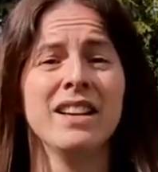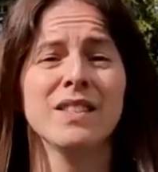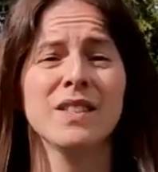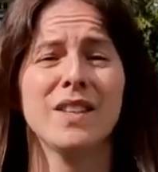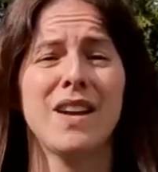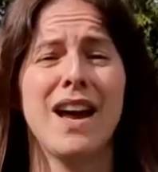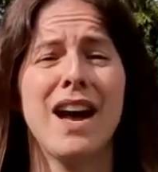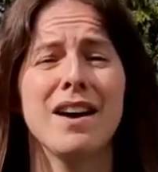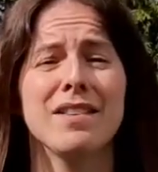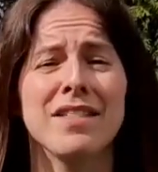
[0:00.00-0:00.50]

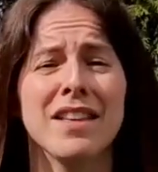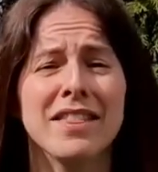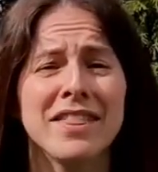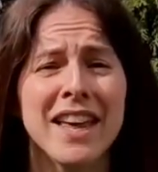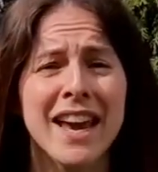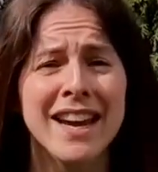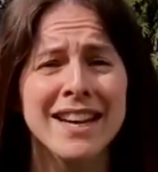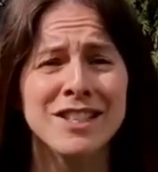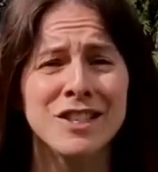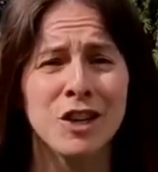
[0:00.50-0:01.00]
So how did
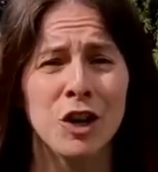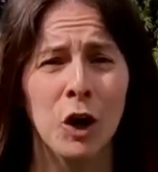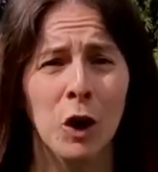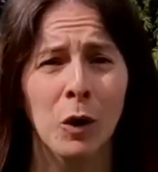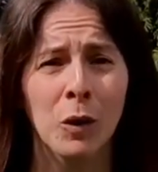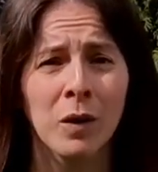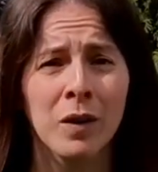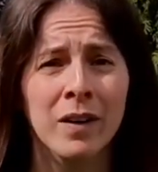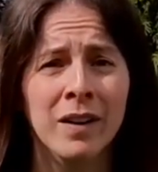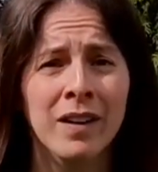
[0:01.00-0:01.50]
they do?
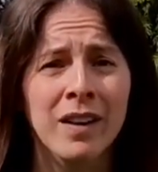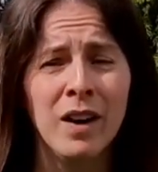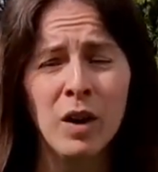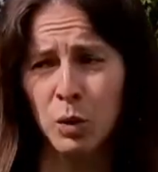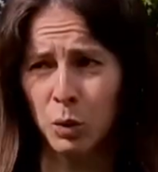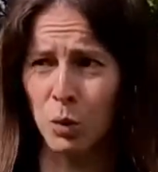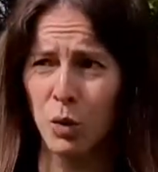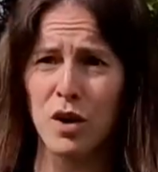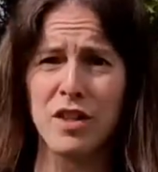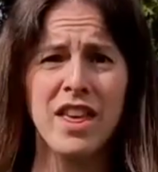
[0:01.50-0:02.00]

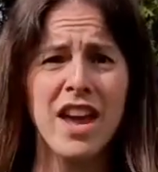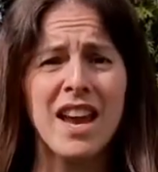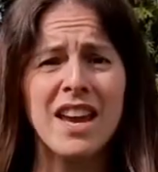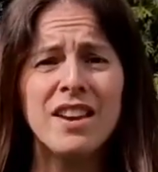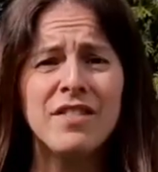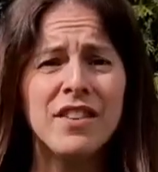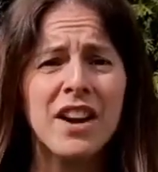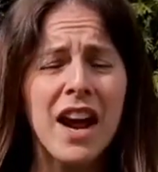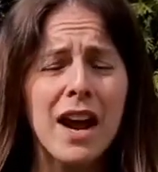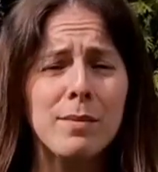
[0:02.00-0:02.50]
Were they
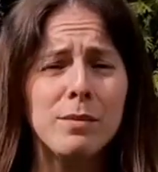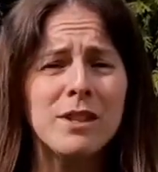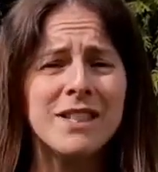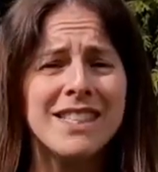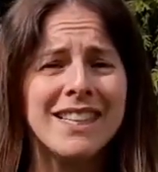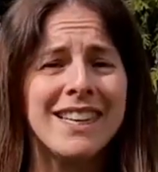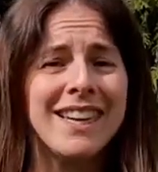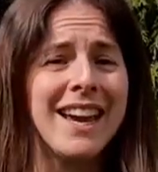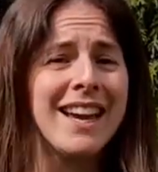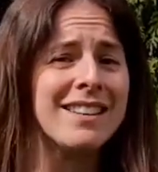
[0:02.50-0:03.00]
even able
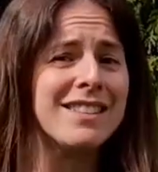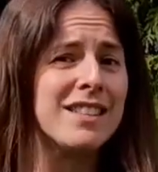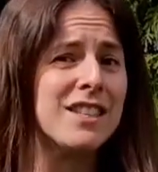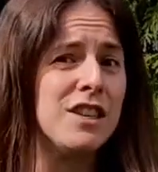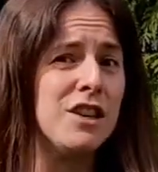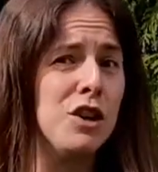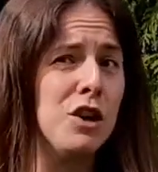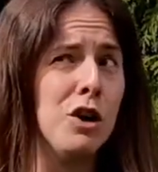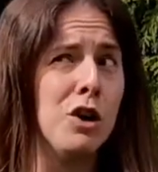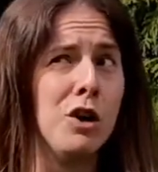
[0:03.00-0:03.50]
to get
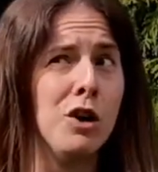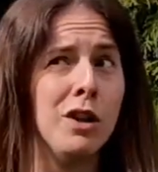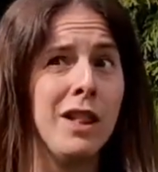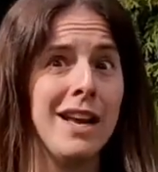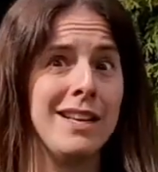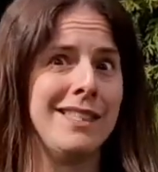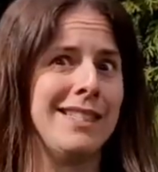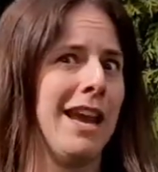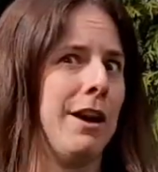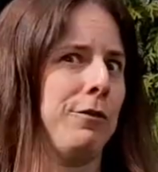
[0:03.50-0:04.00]
to,
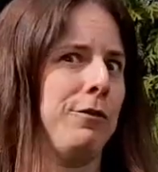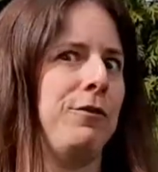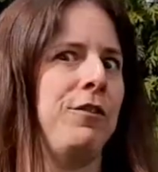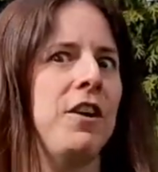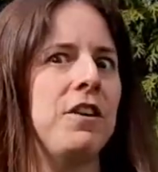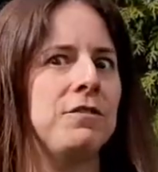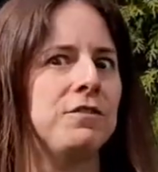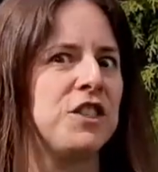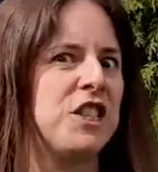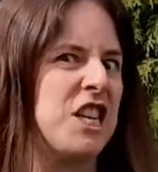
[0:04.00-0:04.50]
let's say,
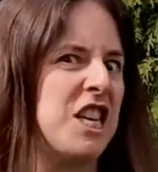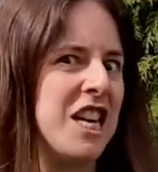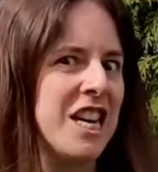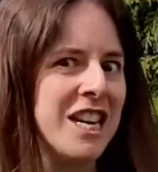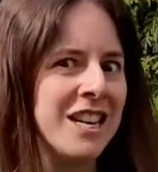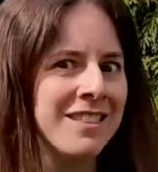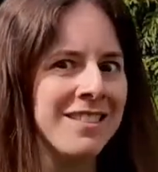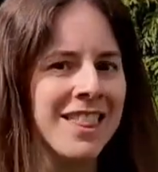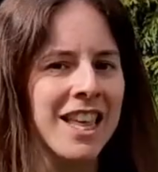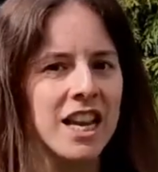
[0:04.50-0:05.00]

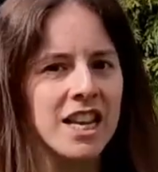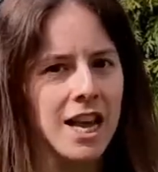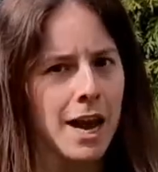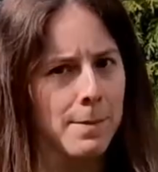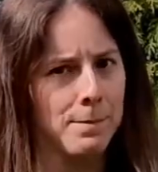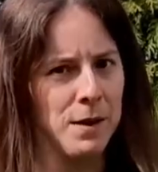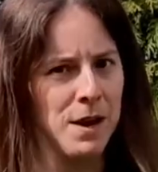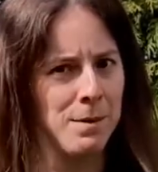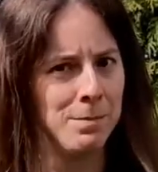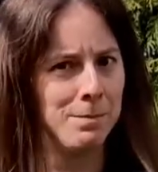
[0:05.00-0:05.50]
15? Did they
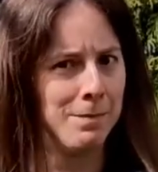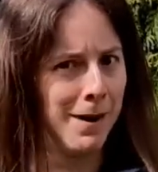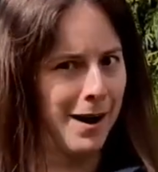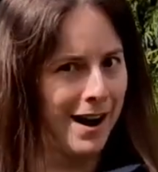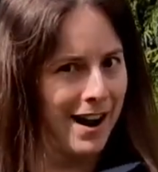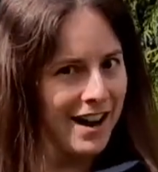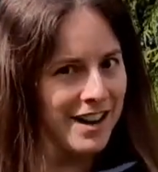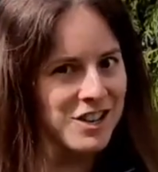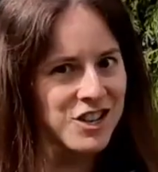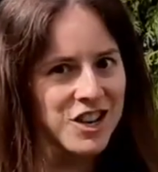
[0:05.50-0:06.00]
beat
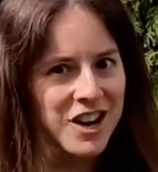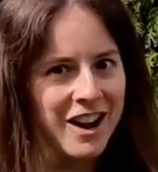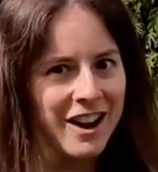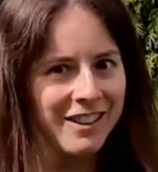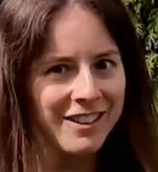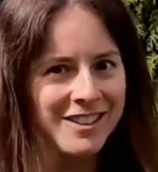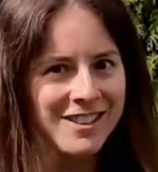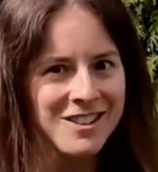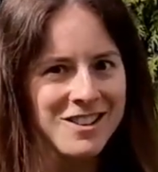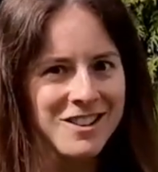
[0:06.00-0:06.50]
my
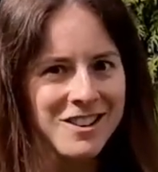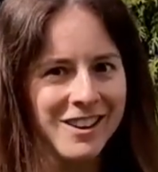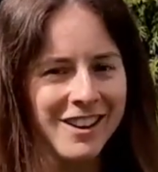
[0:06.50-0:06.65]
challenge?